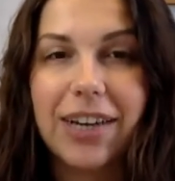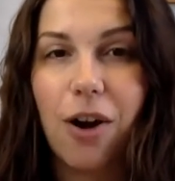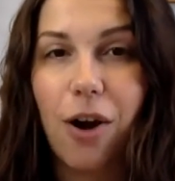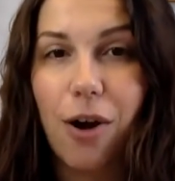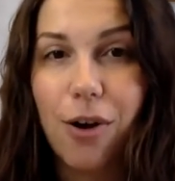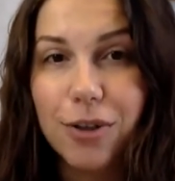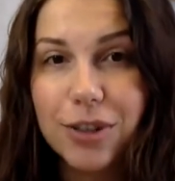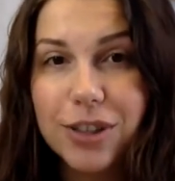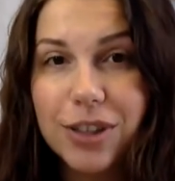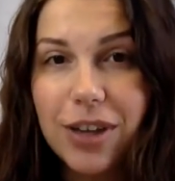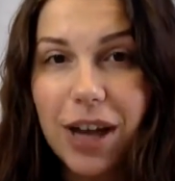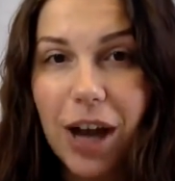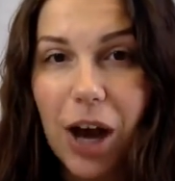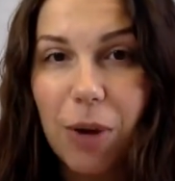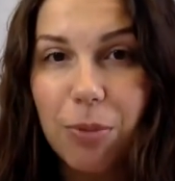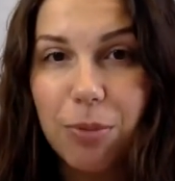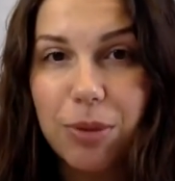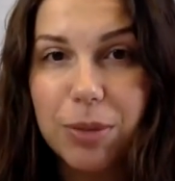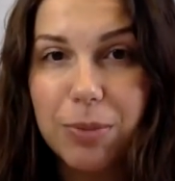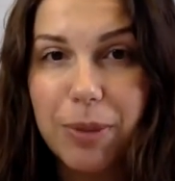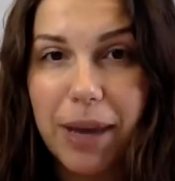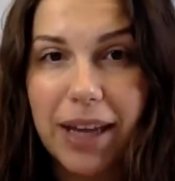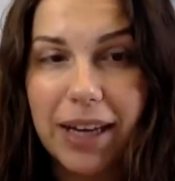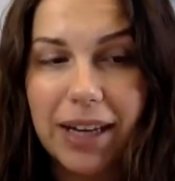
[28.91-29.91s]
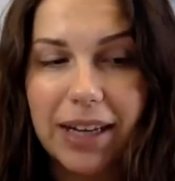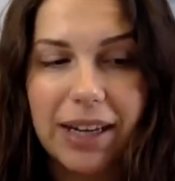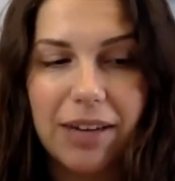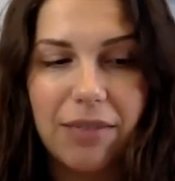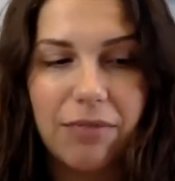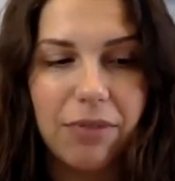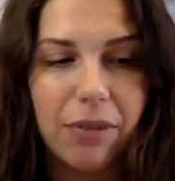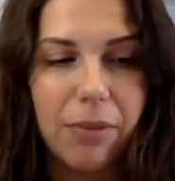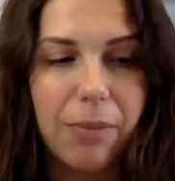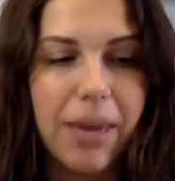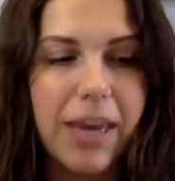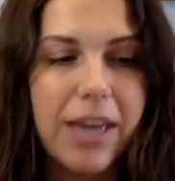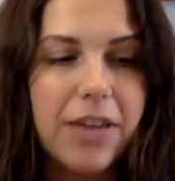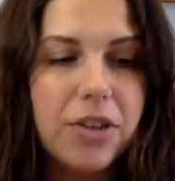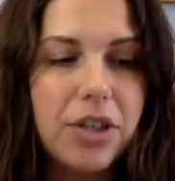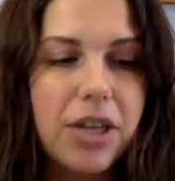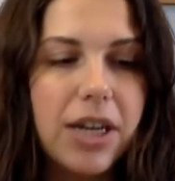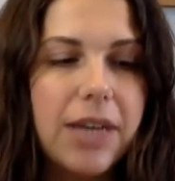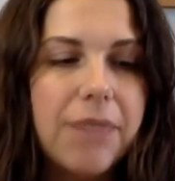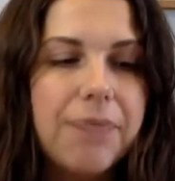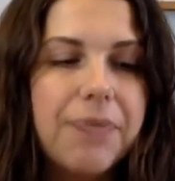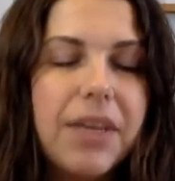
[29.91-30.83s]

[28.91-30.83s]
also help with pain and inflammation.